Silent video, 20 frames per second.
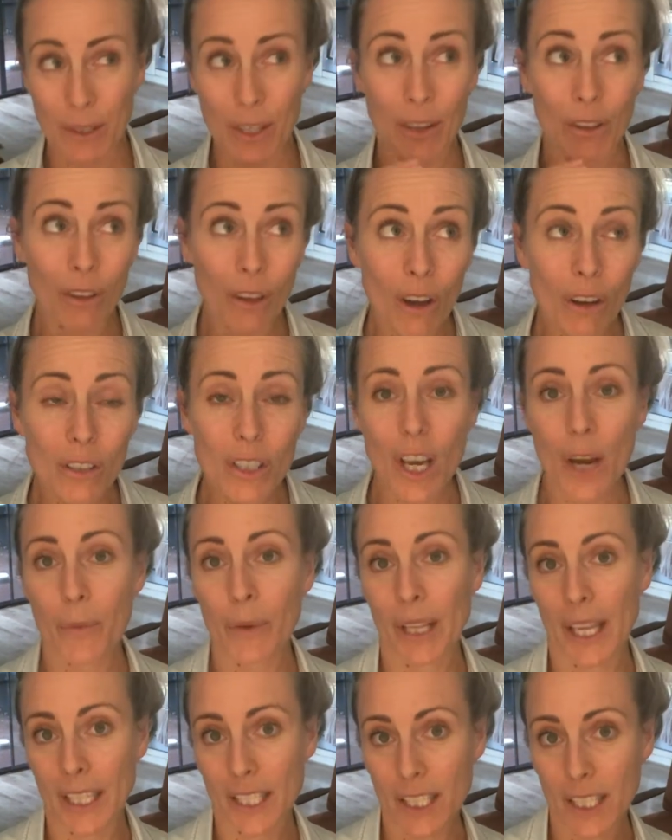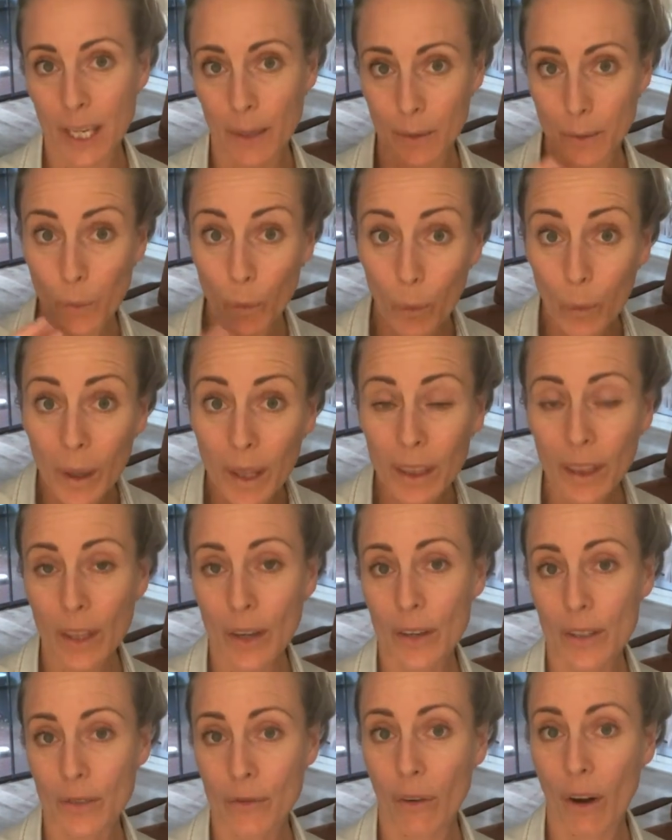so long-term relationships with
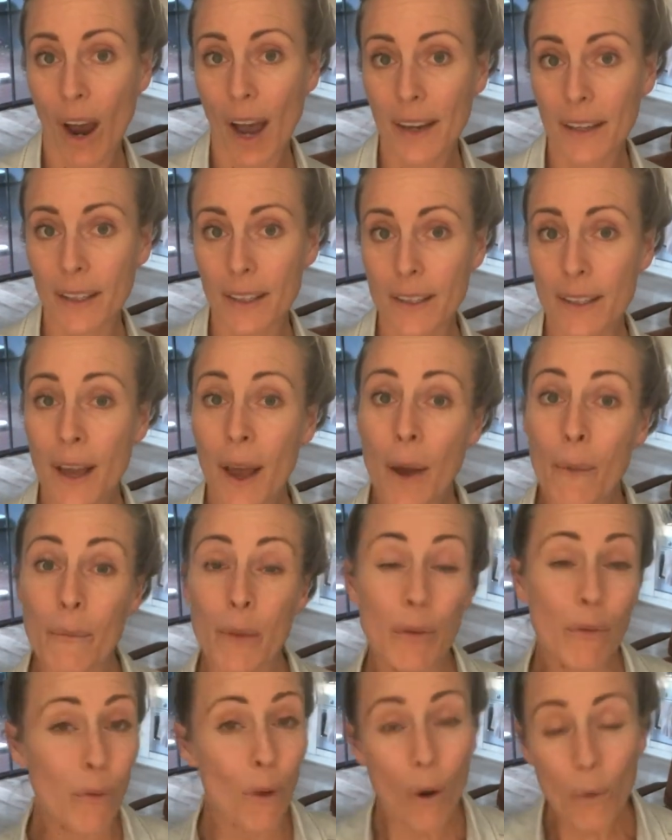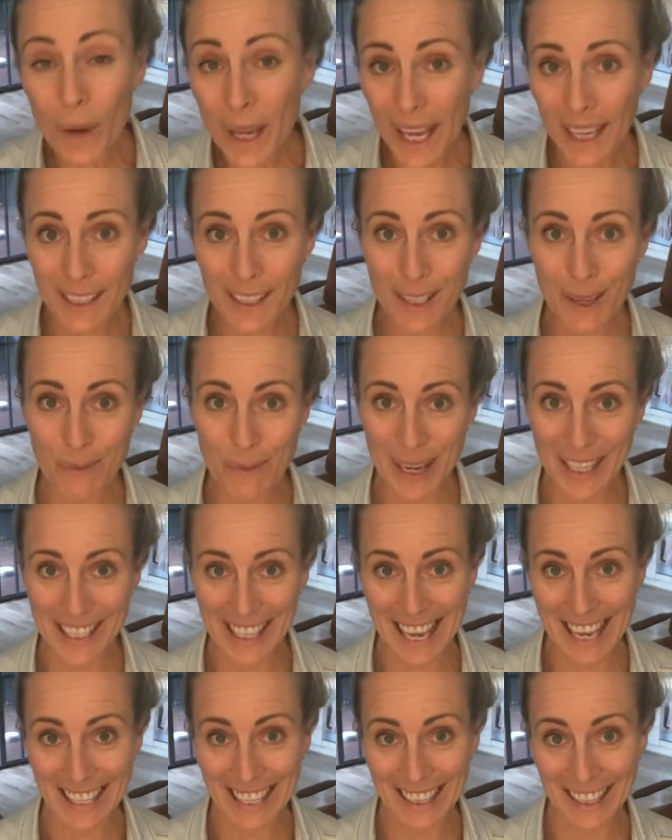those writers before we actually pitch
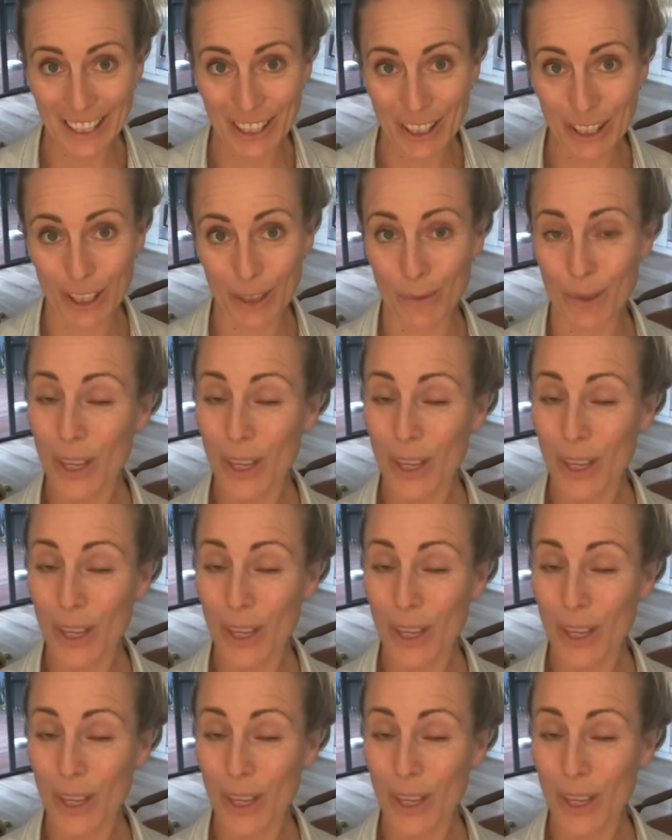anything to them.